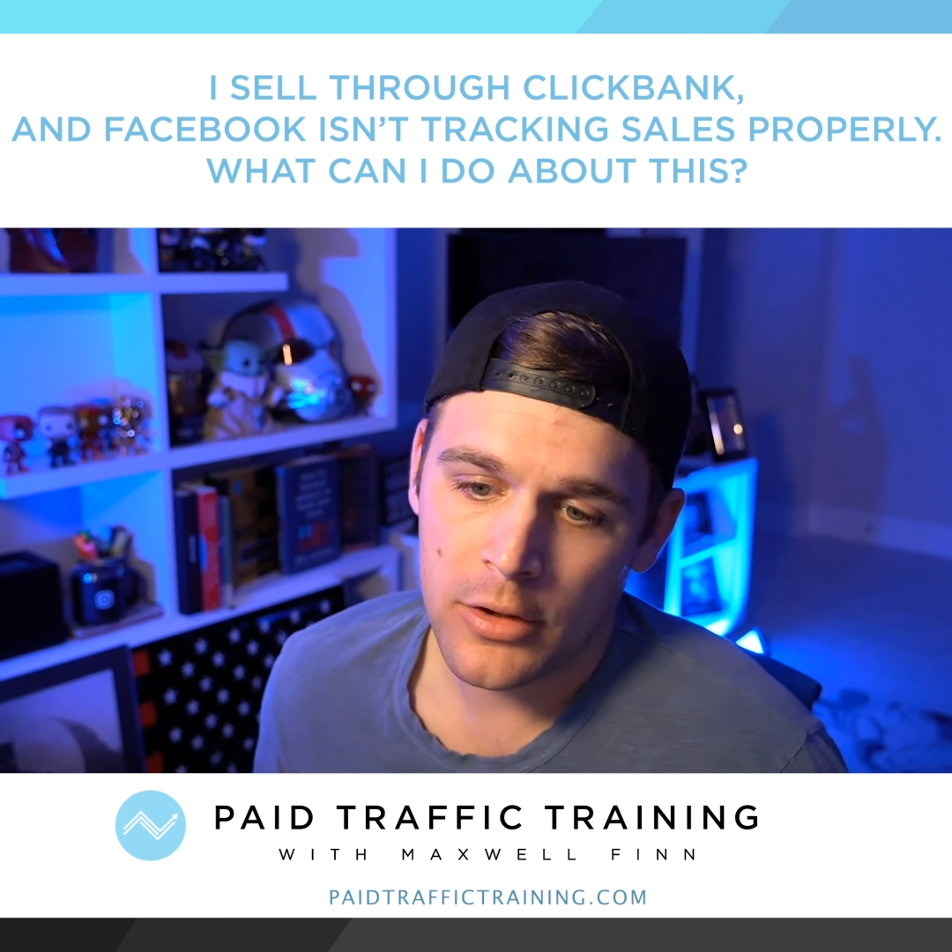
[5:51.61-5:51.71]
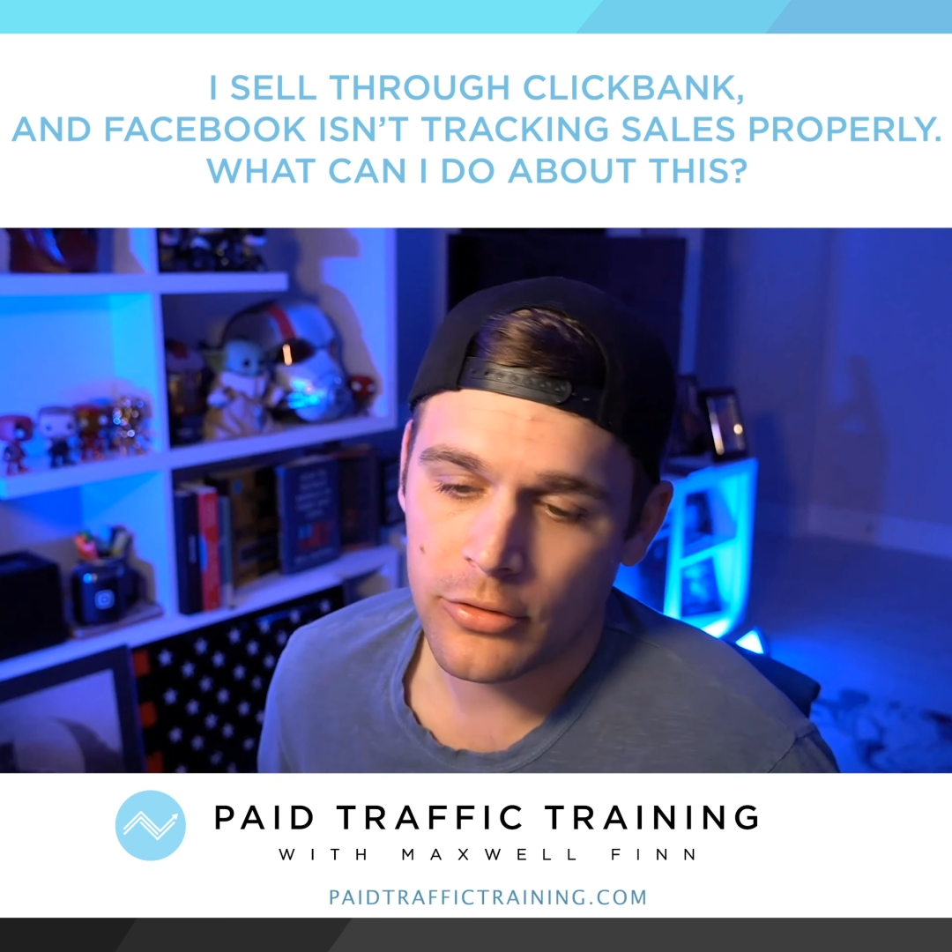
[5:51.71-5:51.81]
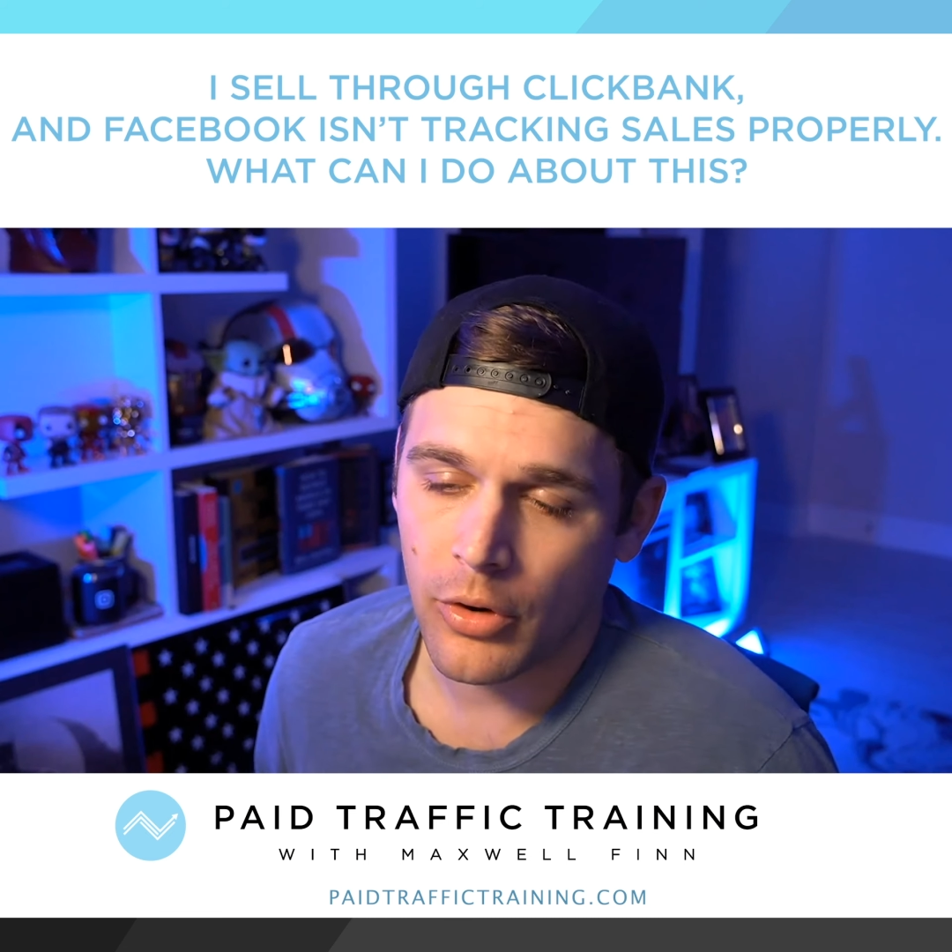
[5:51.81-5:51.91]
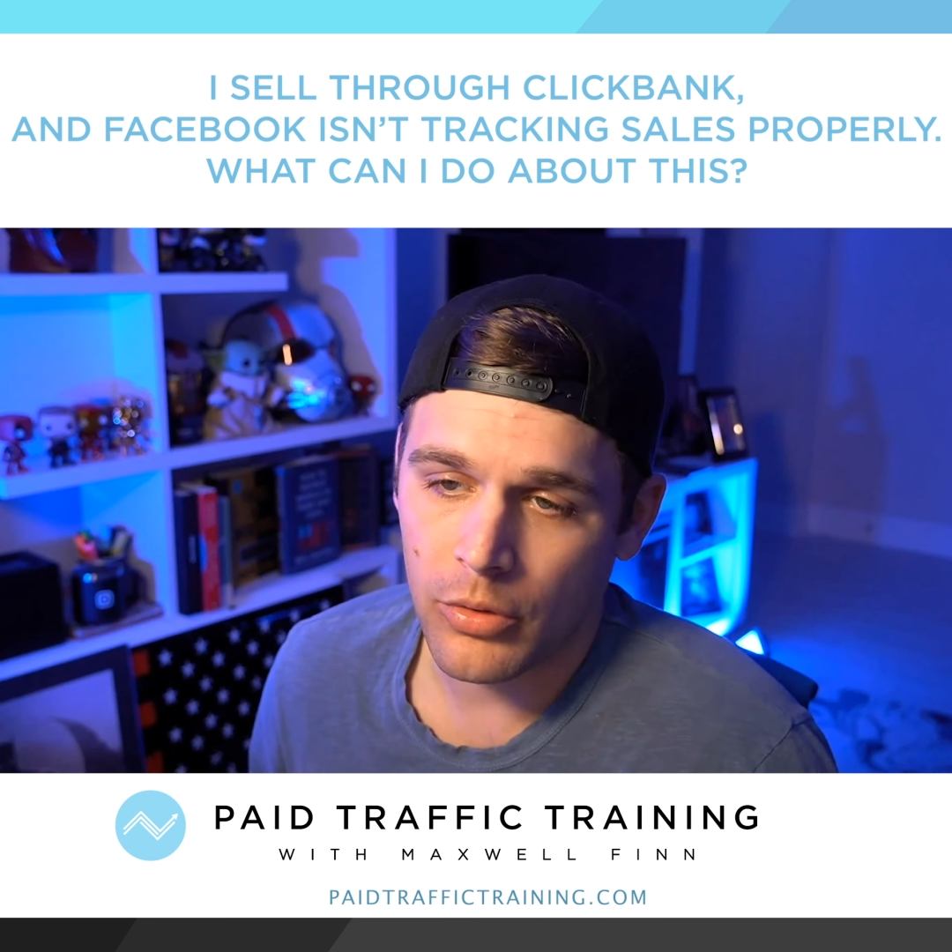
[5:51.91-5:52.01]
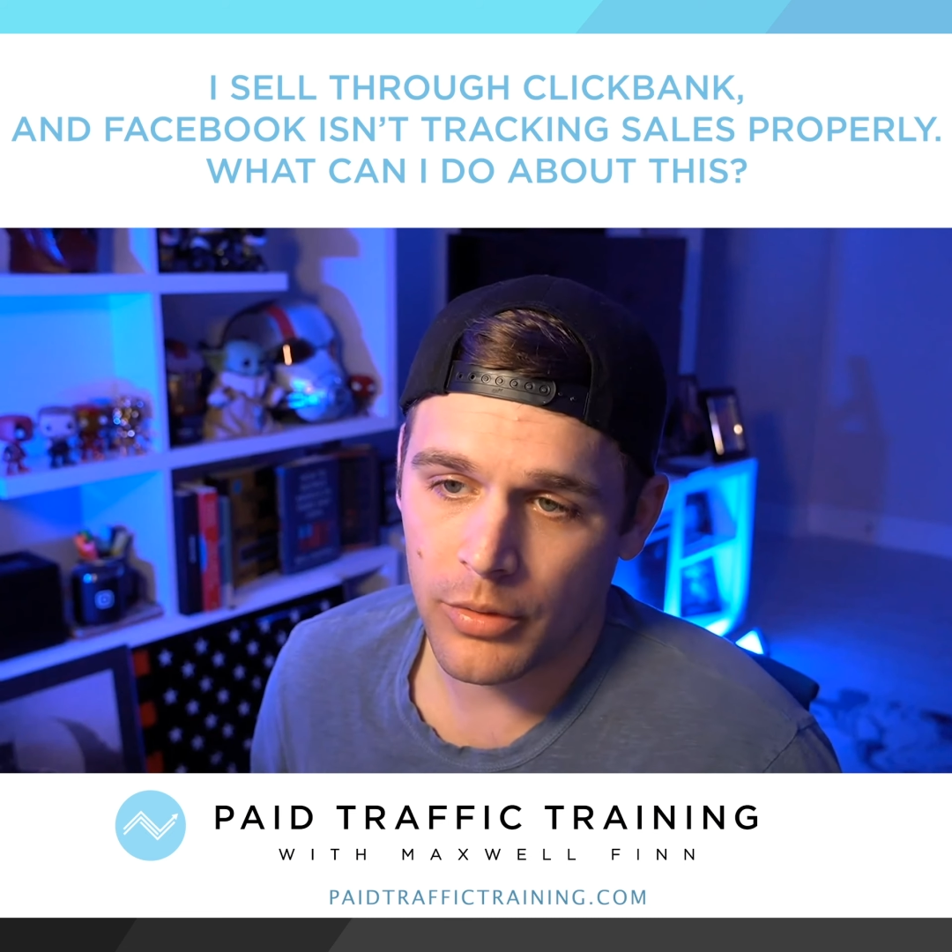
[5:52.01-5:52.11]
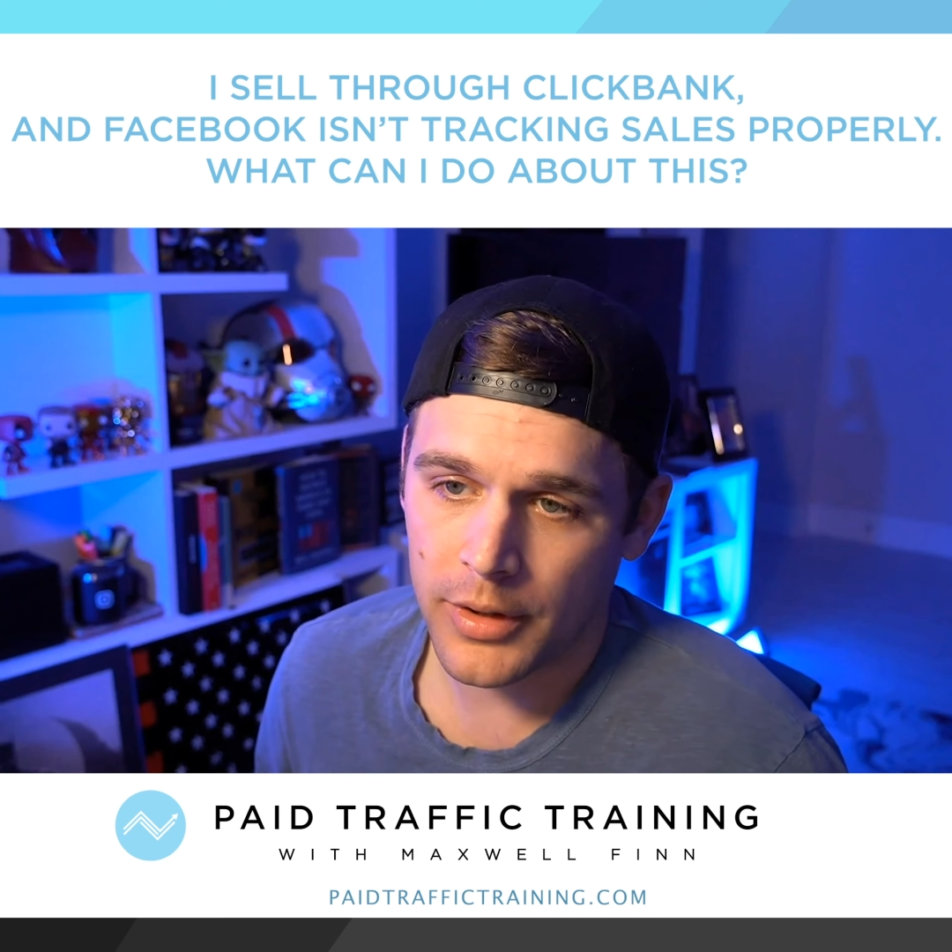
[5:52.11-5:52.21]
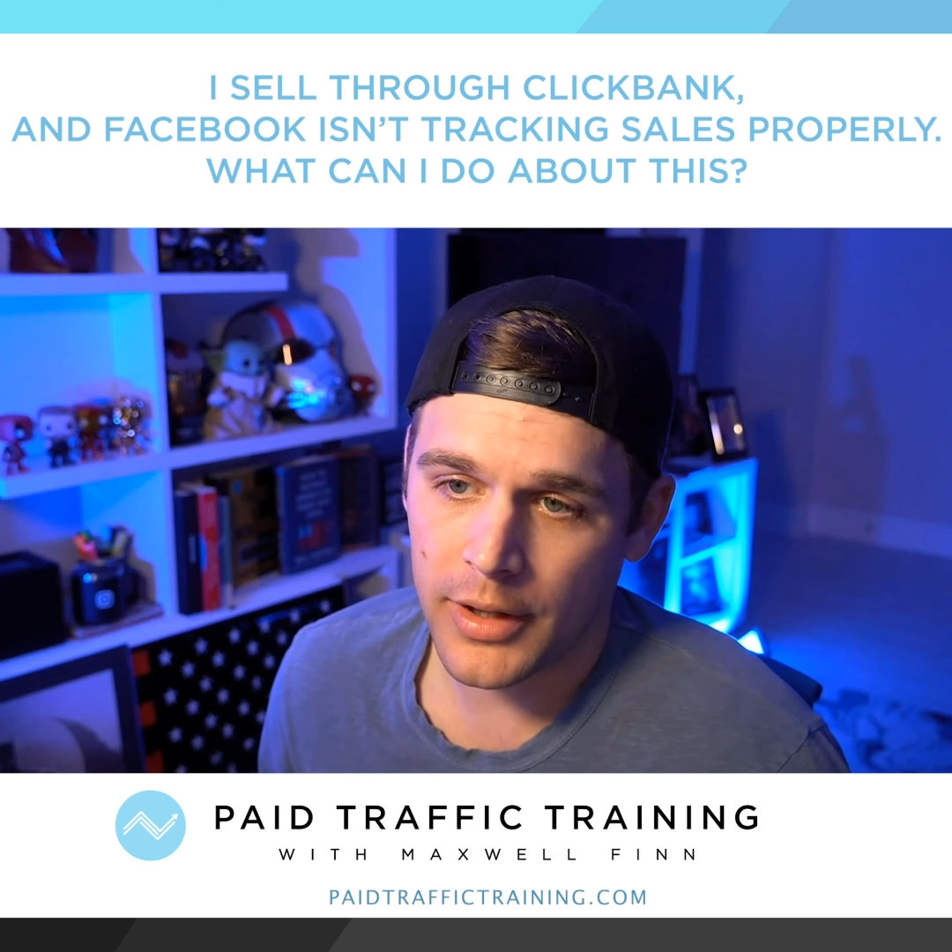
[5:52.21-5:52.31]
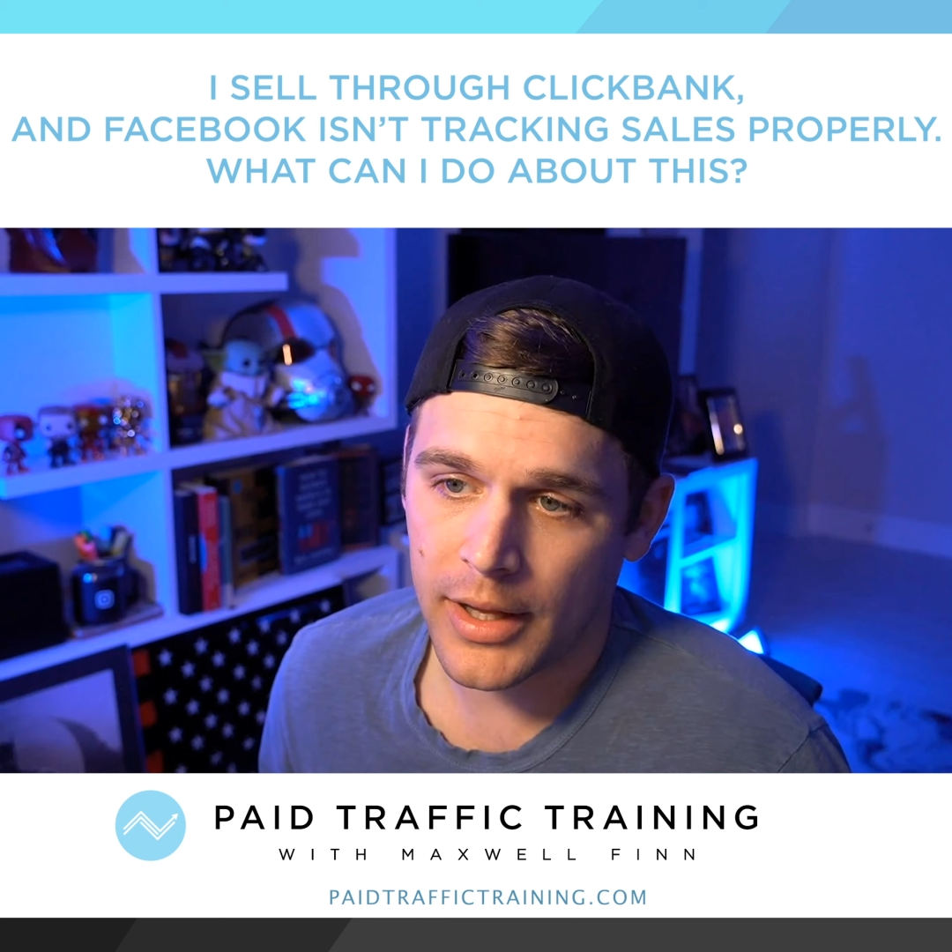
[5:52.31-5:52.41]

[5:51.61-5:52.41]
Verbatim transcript: So